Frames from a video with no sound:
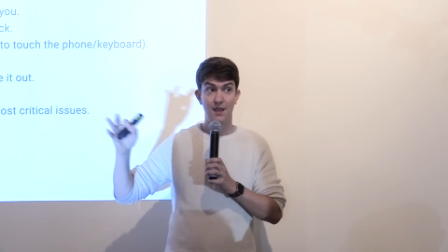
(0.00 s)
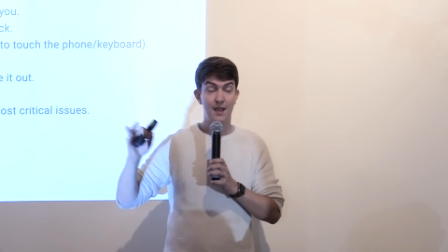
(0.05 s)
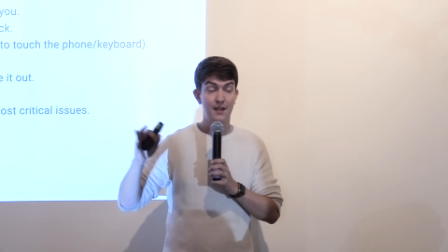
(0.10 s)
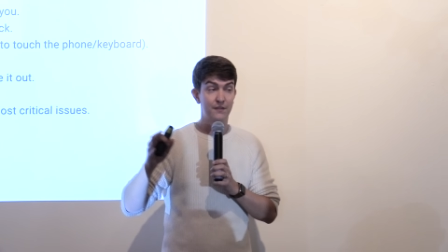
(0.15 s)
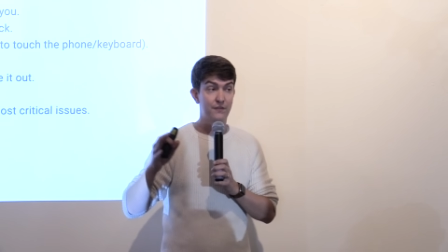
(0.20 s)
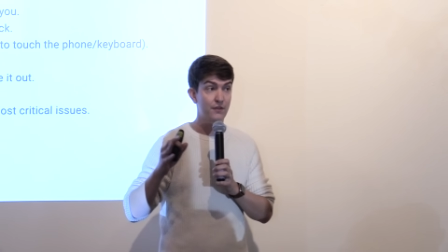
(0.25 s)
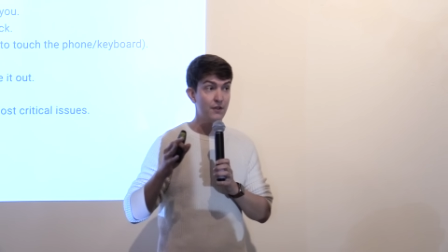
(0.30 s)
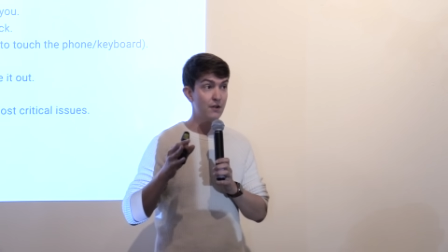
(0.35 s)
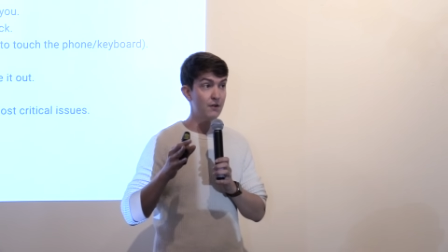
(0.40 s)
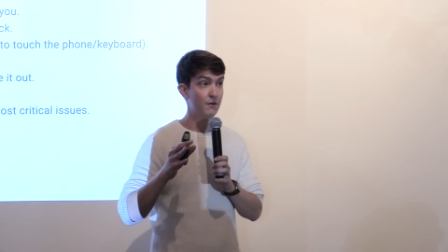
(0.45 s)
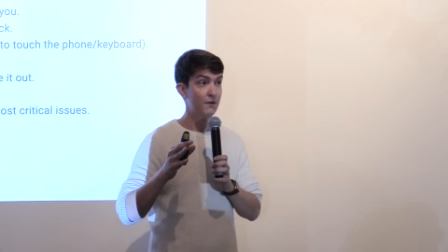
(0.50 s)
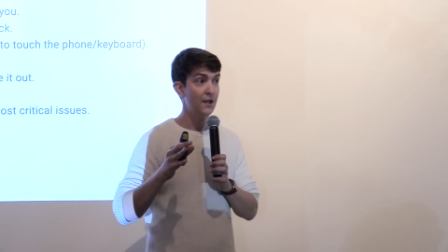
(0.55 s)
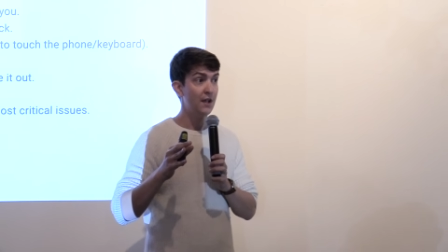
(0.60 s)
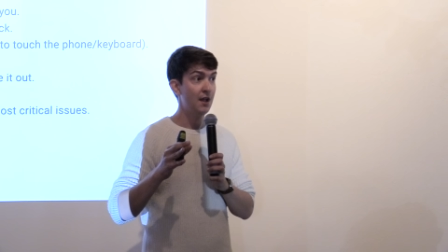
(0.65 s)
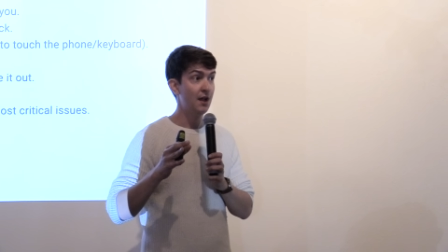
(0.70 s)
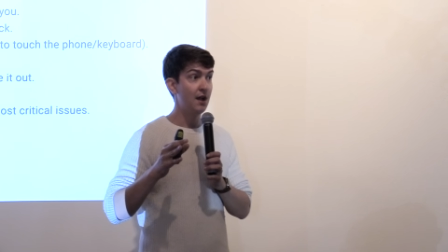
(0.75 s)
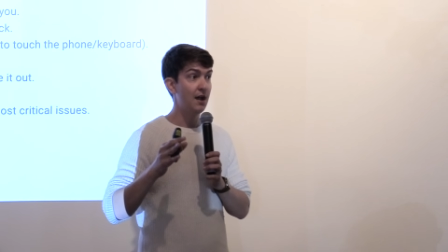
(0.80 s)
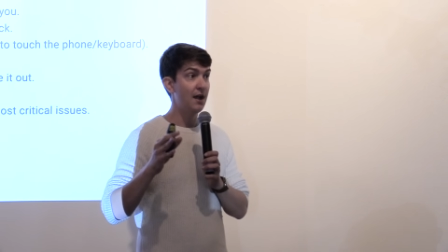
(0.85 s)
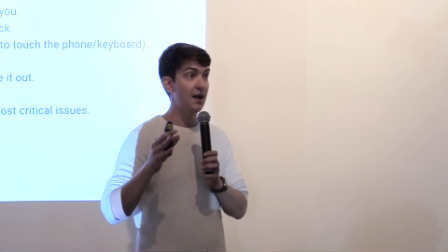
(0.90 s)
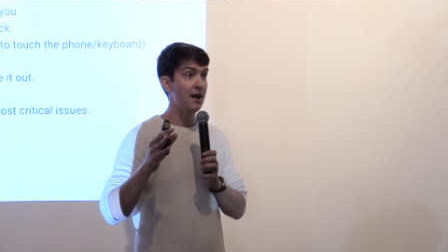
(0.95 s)
And so
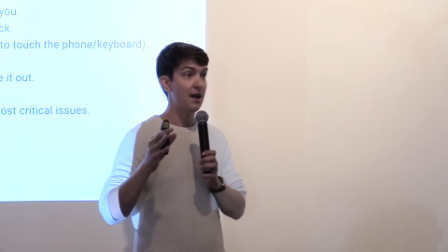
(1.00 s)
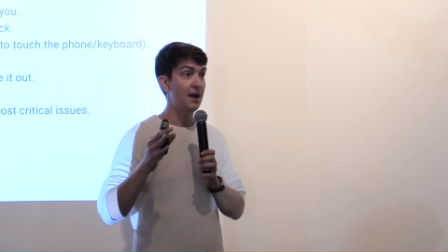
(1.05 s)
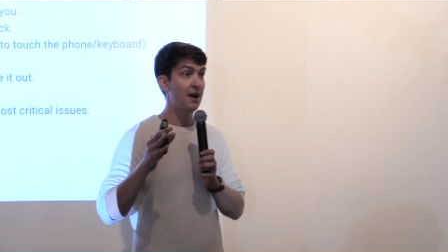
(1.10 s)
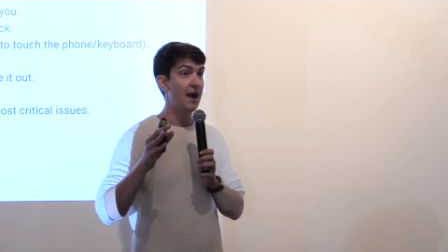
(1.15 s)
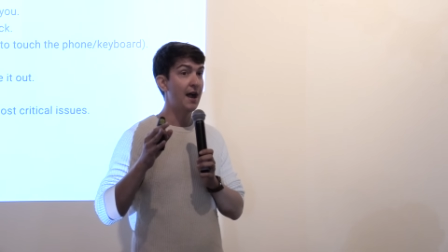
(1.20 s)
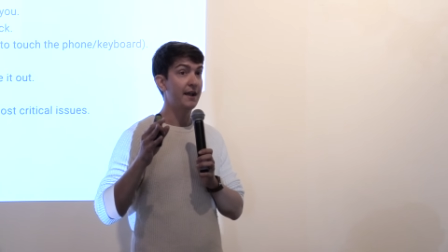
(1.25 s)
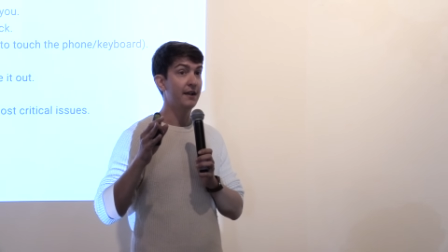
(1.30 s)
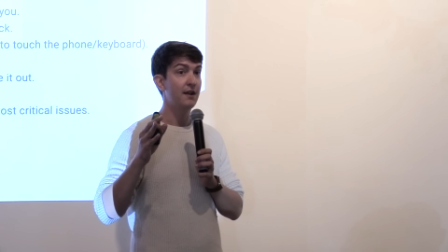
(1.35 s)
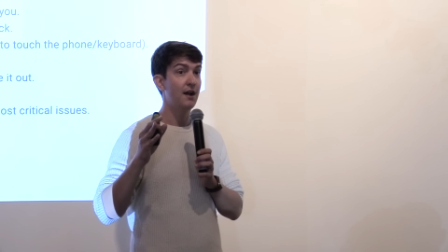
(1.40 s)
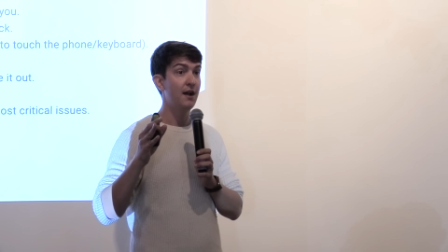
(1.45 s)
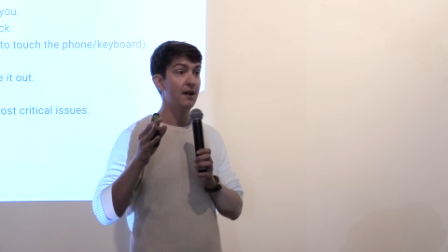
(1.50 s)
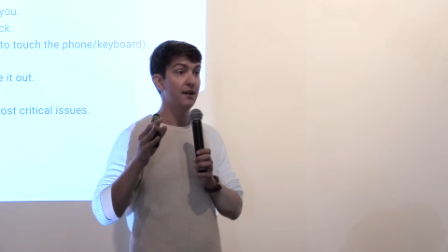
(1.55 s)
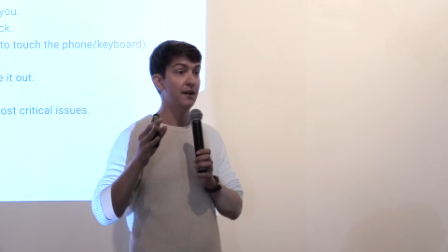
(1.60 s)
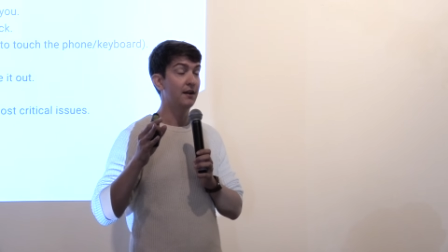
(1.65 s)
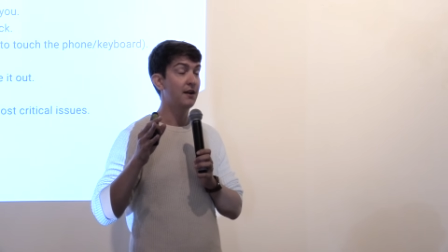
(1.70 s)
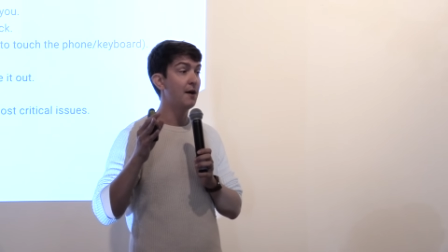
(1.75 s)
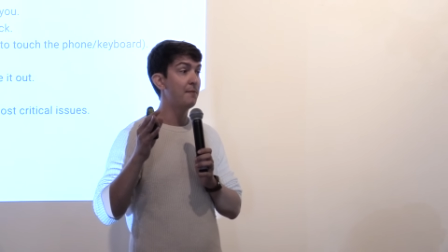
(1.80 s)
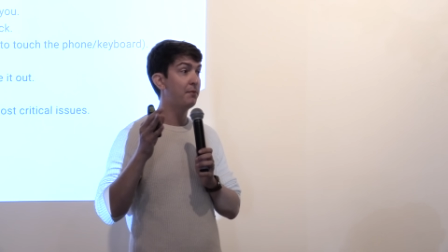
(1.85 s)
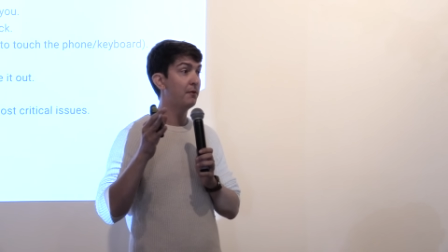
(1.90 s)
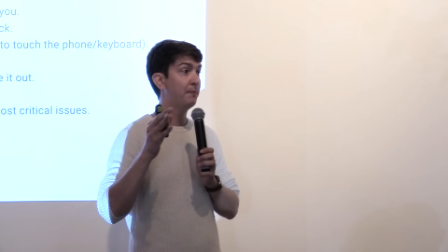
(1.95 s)
I got a
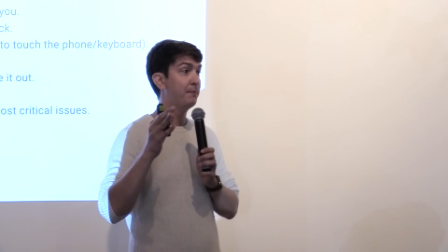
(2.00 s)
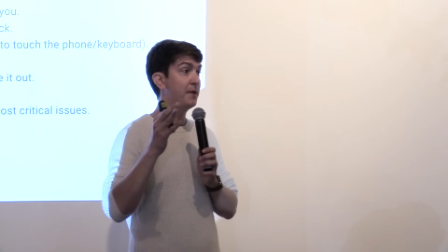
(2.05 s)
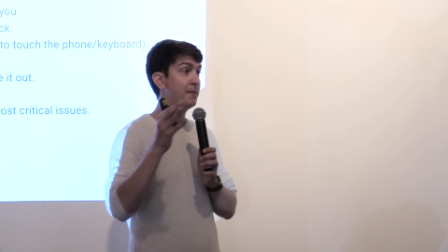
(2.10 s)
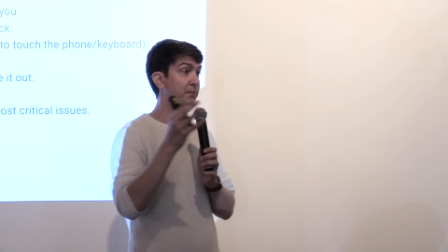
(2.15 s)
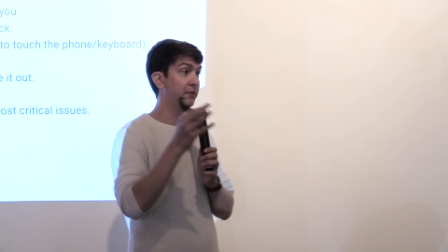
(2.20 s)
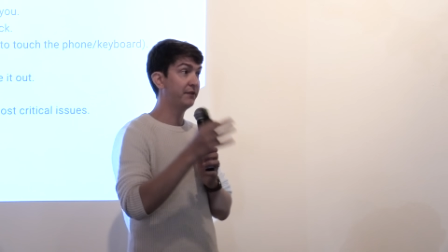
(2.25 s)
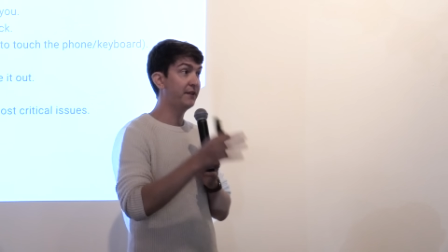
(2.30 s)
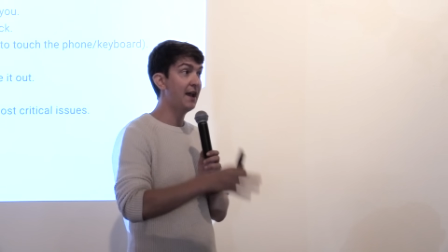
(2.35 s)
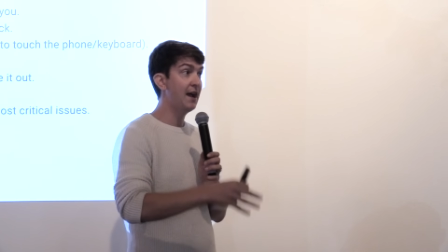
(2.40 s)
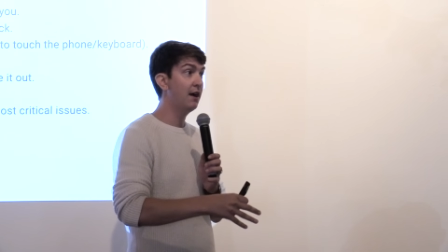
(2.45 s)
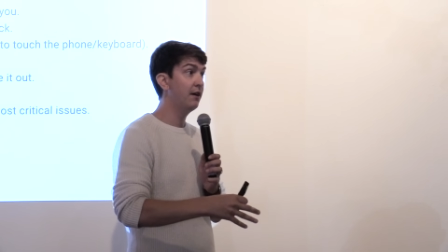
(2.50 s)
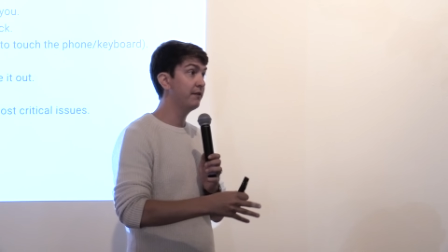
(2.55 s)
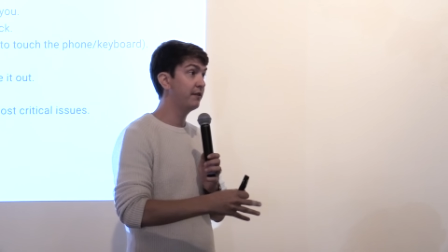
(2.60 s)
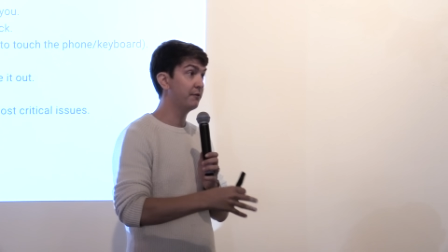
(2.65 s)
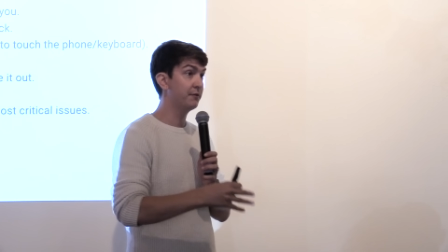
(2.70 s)
couple people down.